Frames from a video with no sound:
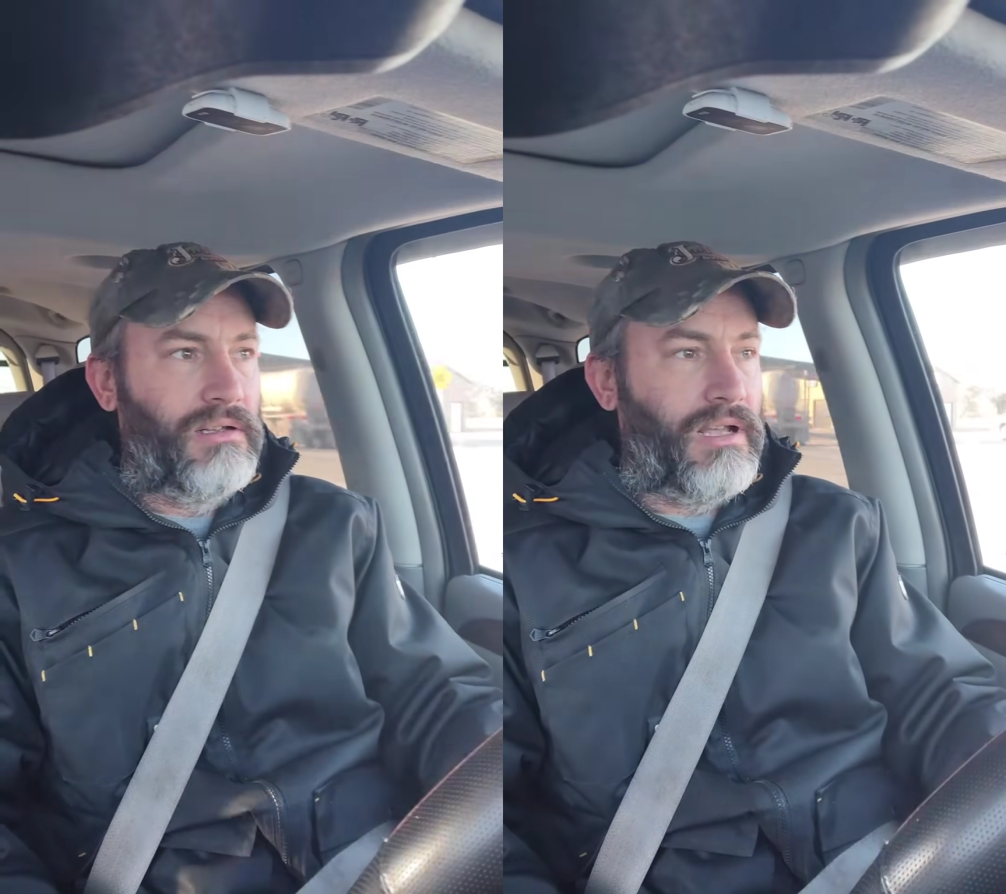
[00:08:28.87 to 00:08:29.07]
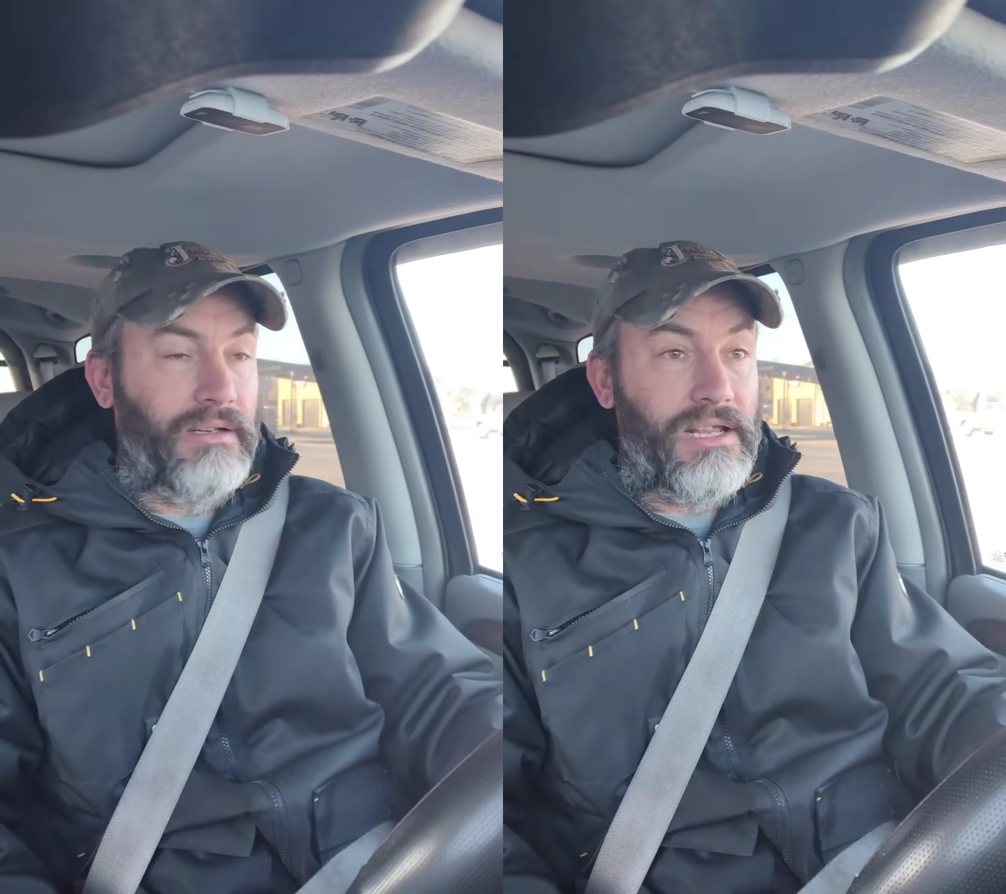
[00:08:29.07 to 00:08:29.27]

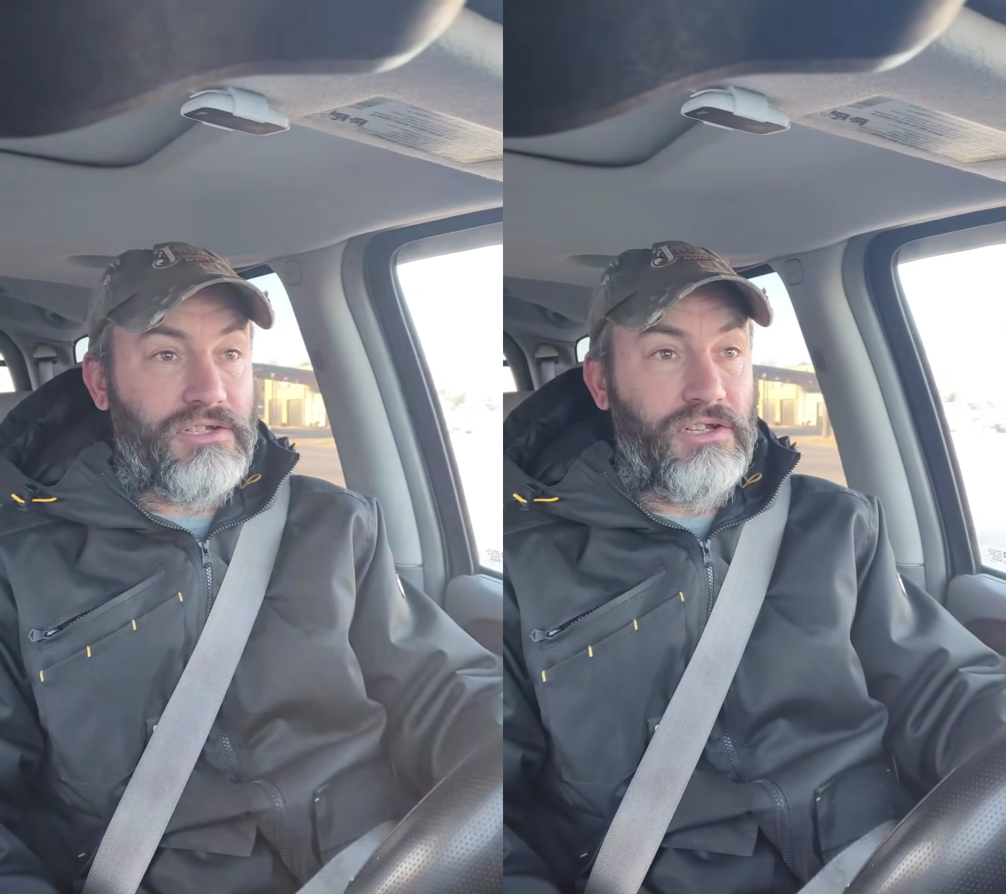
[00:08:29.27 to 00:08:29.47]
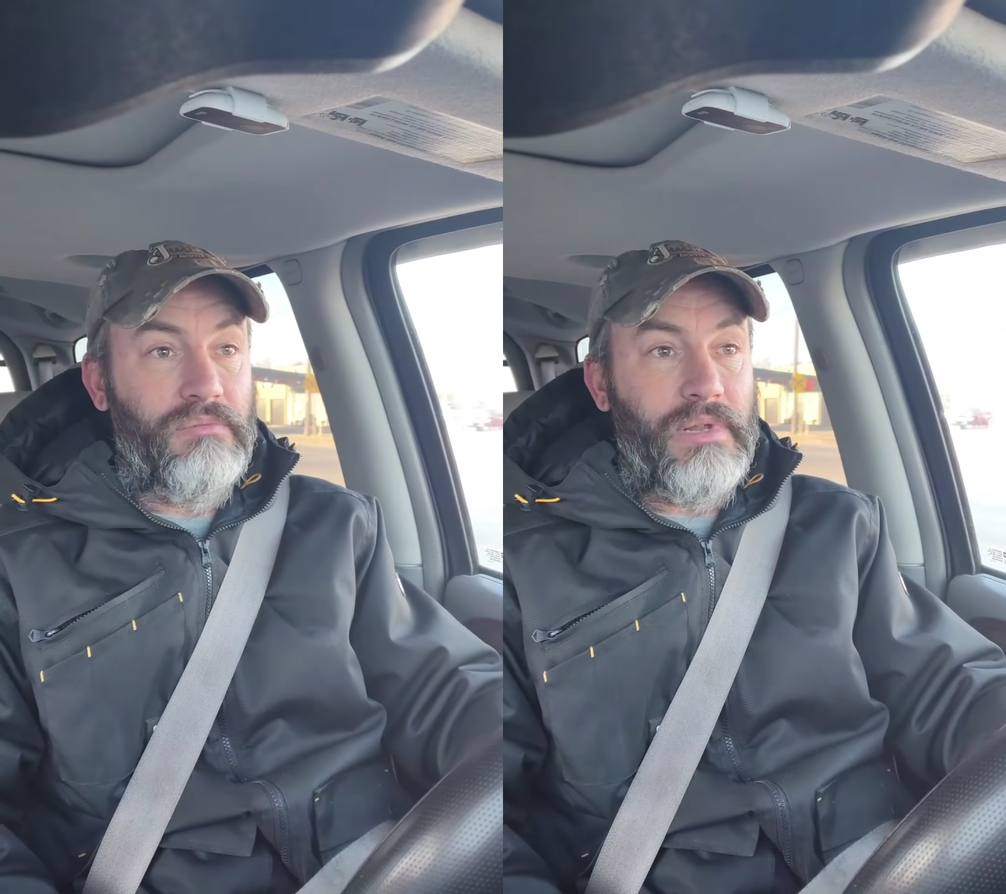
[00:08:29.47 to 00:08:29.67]
And they
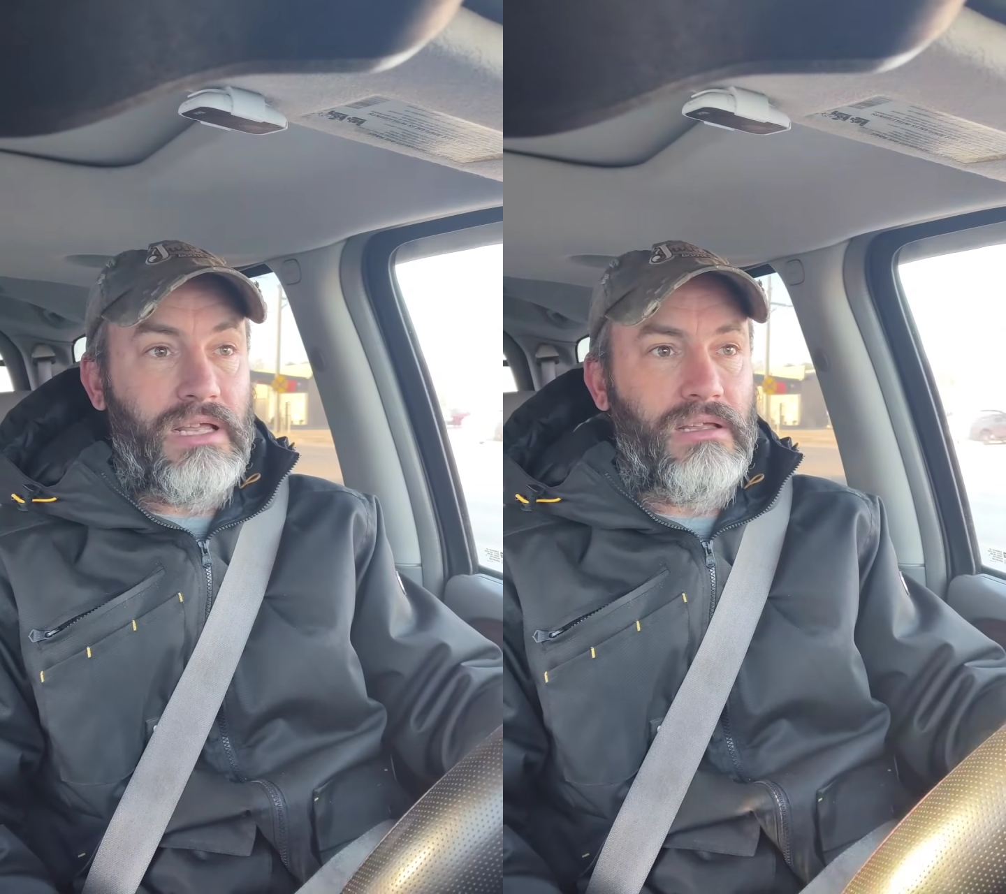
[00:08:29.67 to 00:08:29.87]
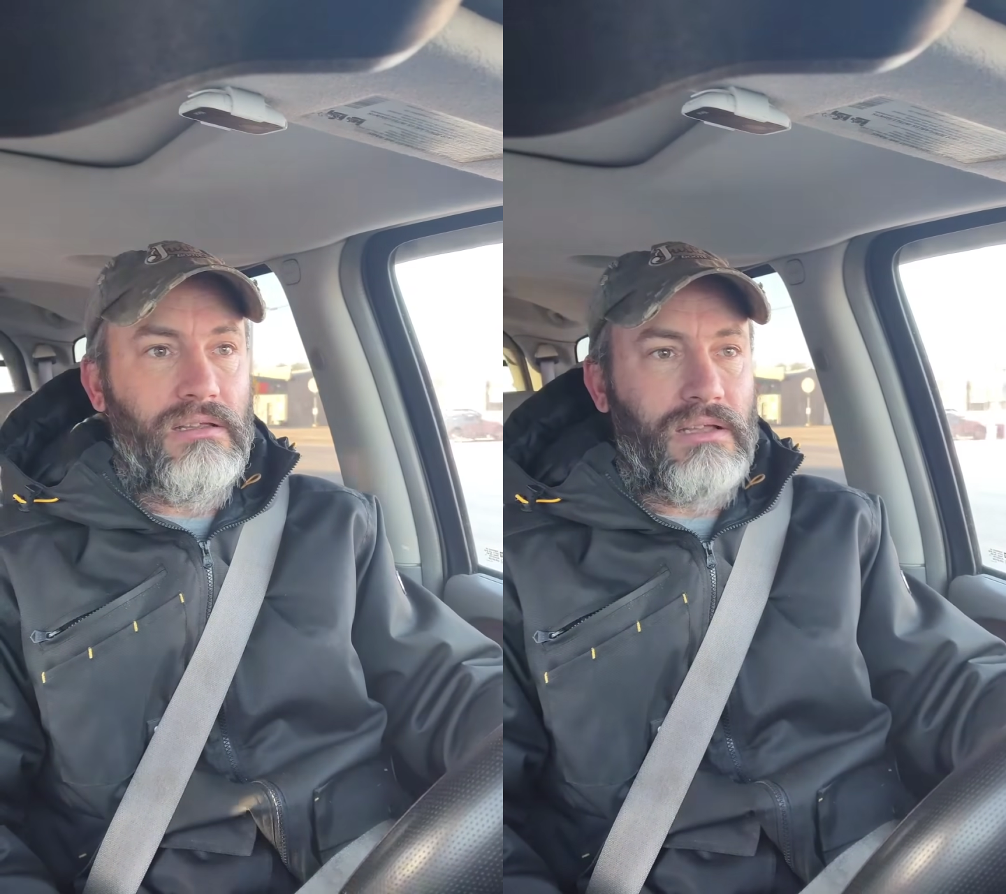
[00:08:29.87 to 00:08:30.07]
should
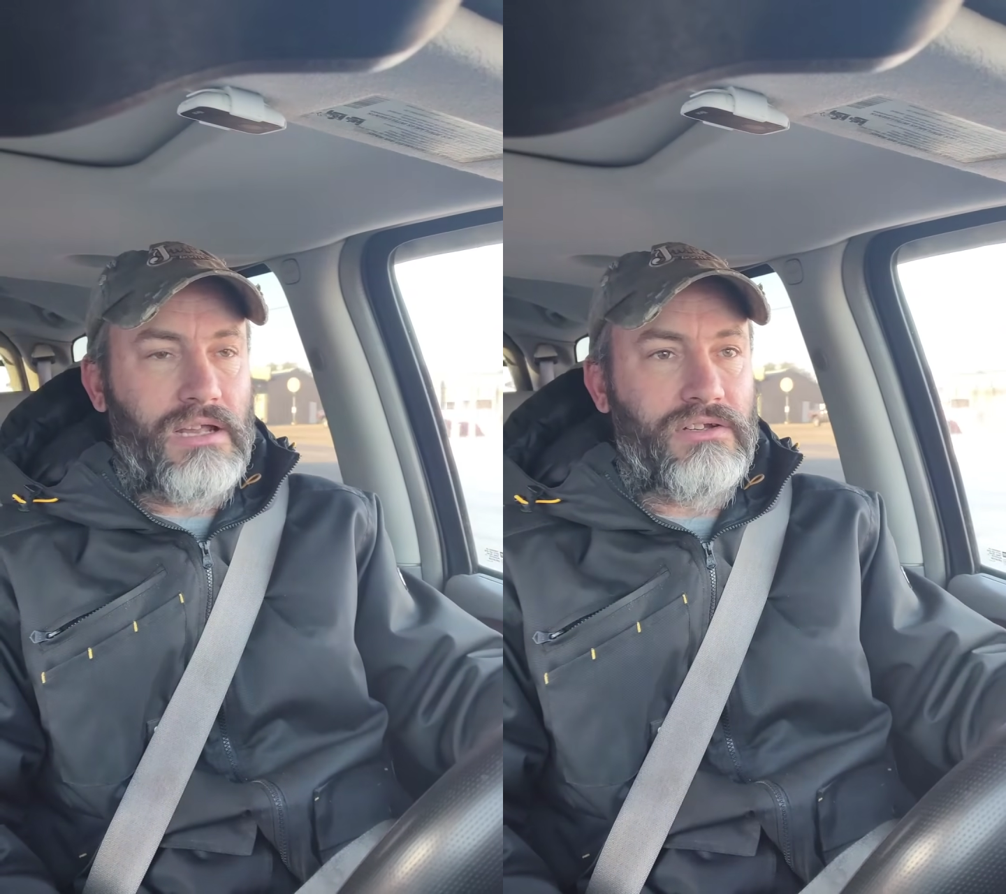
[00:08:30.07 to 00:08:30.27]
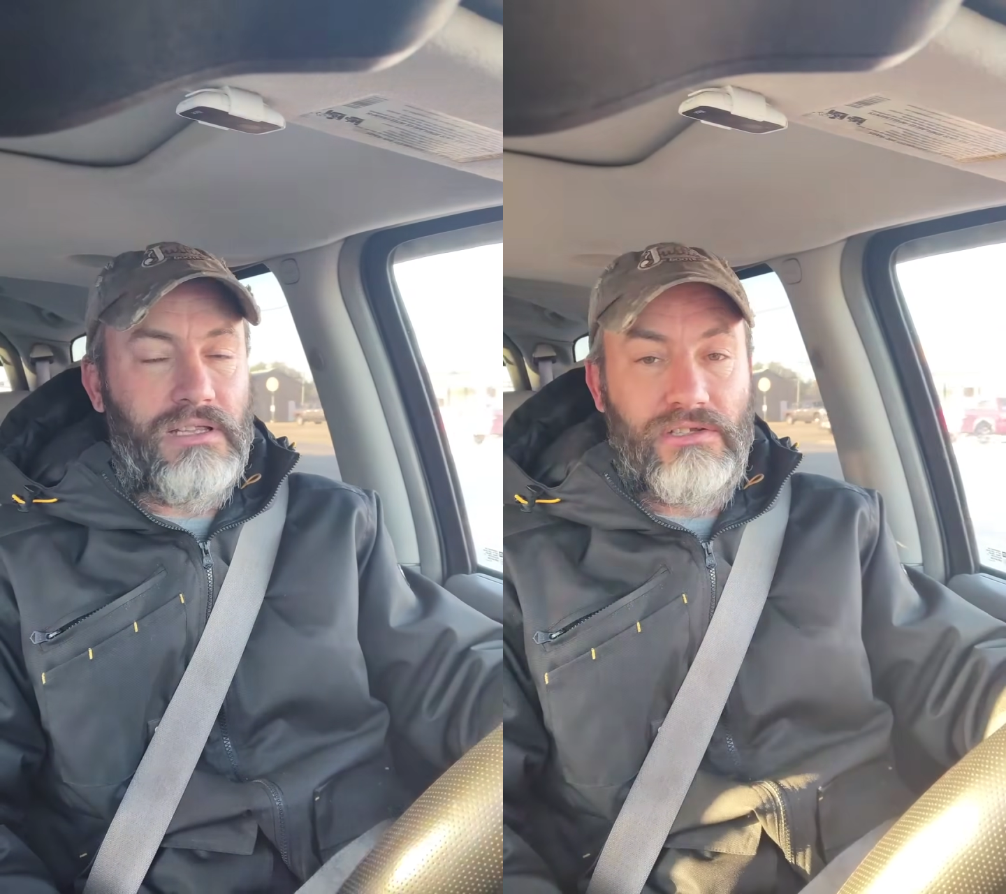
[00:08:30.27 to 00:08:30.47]
be
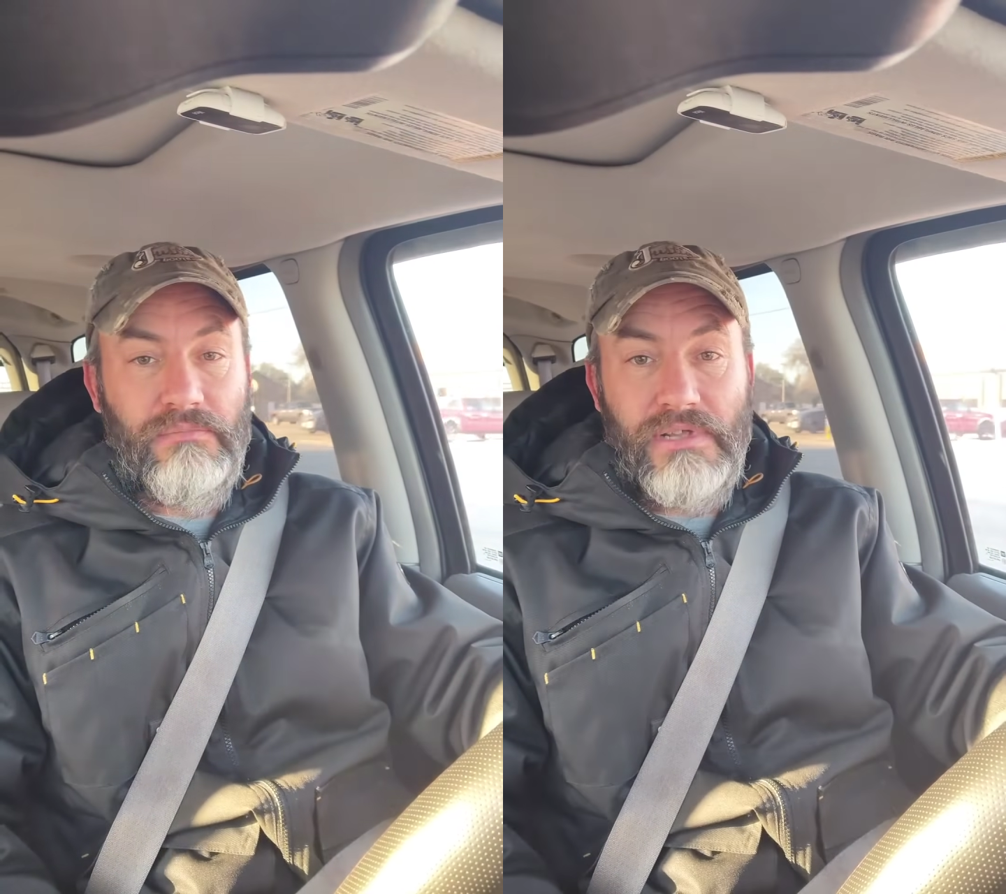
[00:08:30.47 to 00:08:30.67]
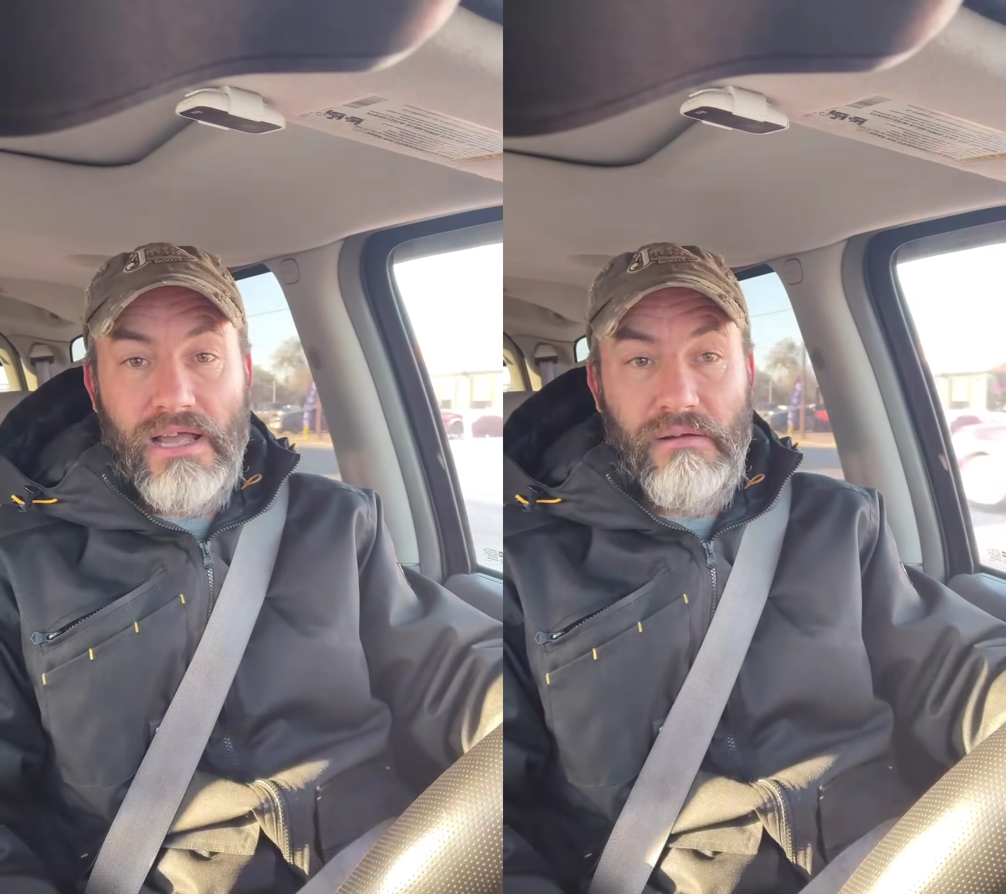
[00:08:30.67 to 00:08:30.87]

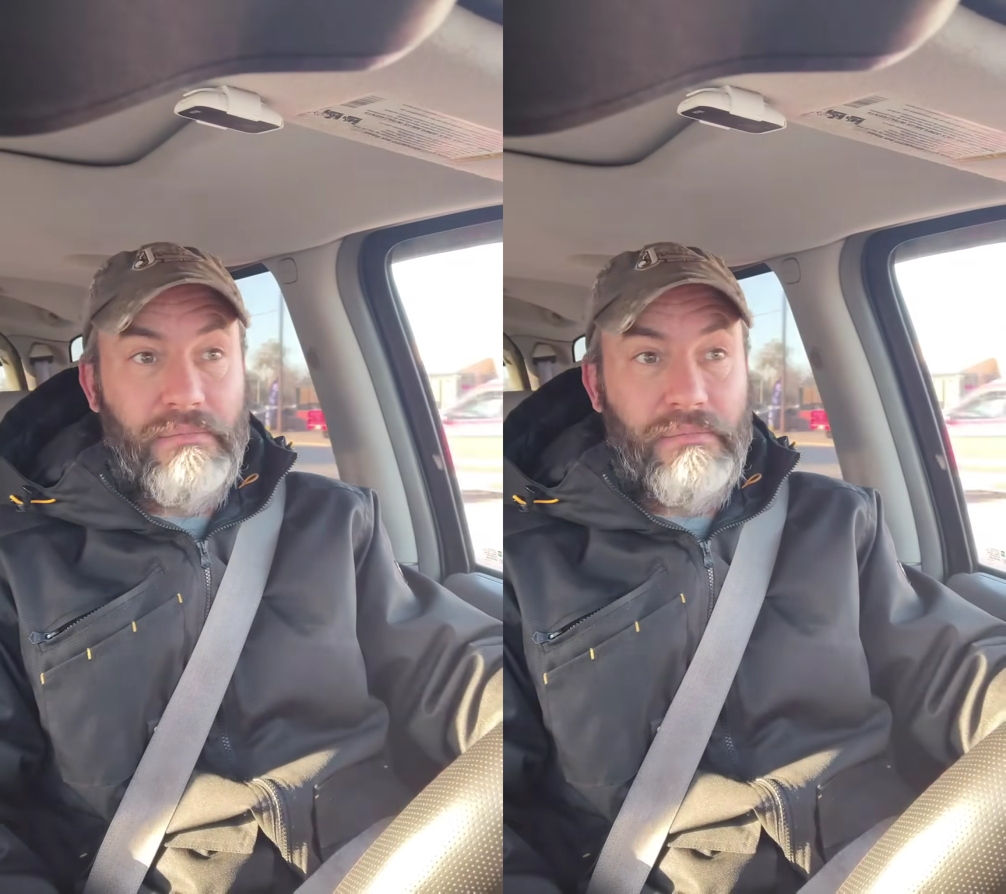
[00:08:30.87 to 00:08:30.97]
out